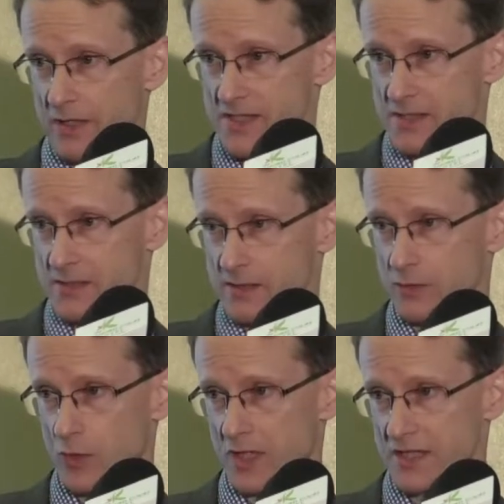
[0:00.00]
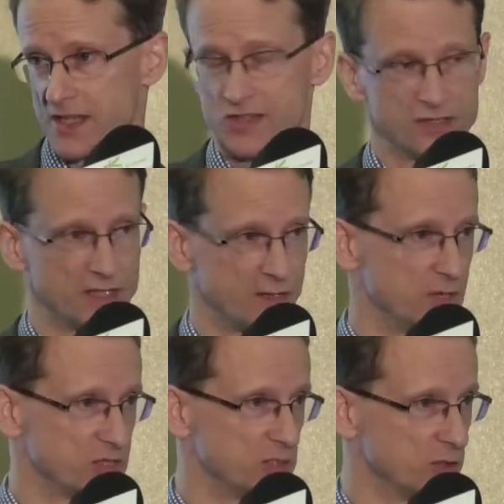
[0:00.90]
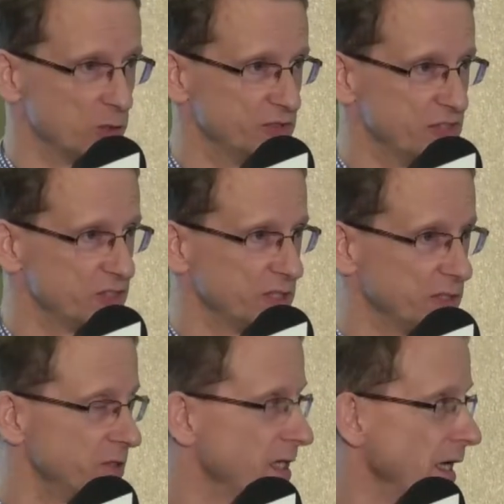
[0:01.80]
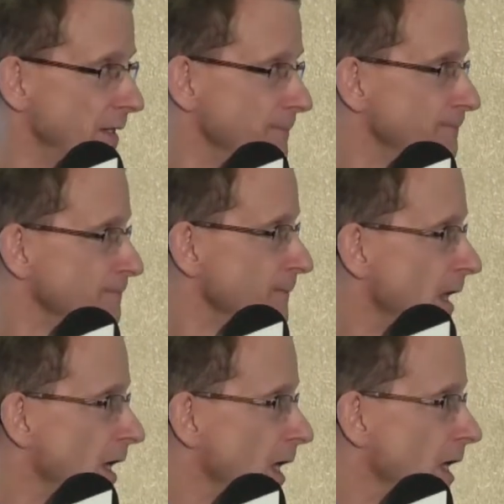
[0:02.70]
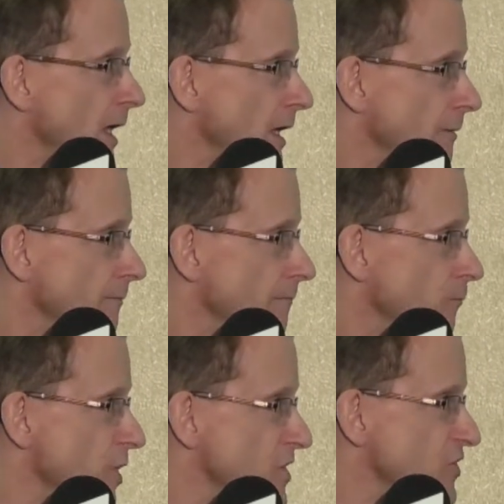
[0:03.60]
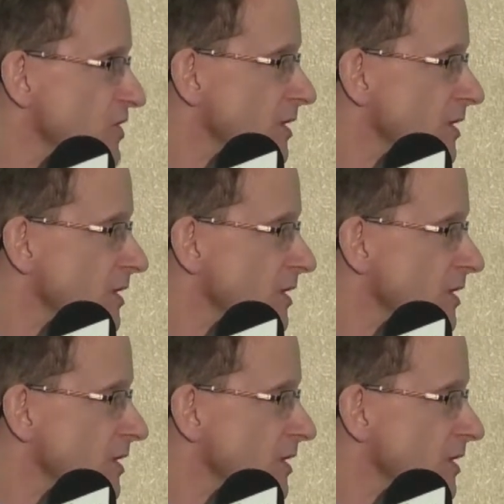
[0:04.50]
this organisation that I mentioned called Digital UK, which